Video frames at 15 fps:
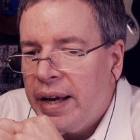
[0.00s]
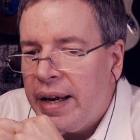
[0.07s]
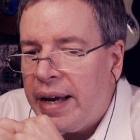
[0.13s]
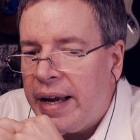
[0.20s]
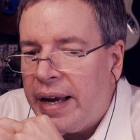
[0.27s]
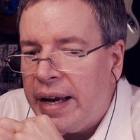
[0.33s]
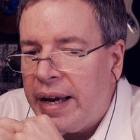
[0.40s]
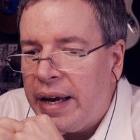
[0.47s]

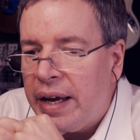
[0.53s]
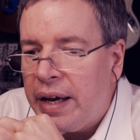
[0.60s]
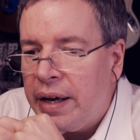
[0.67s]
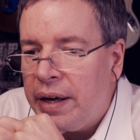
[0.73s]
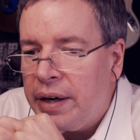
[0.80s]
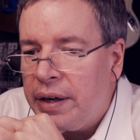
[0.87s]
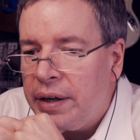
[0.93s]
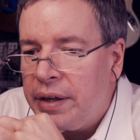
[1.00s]

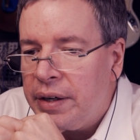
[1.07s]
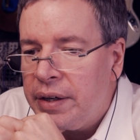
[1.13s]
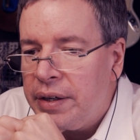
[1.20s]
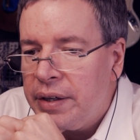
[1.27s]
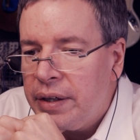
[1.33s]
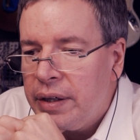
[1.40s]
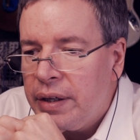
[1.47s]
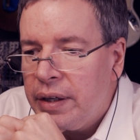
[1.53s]
And
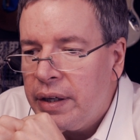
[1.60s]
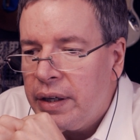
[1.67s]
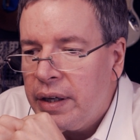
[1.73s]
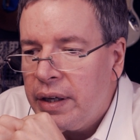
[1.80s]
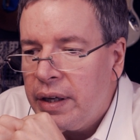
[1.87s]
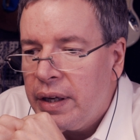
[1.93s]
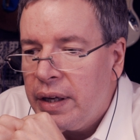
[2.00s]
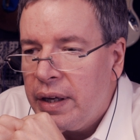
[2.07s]

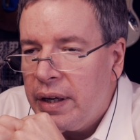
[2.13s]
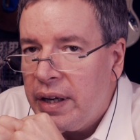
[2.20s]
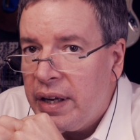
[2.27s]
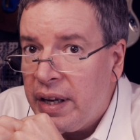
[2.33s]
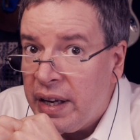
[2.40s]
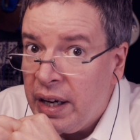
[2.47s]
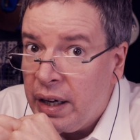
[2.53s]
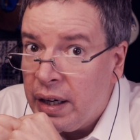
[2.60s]

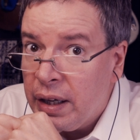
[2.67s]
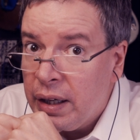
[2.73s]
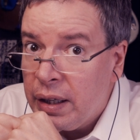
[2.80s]
yeah,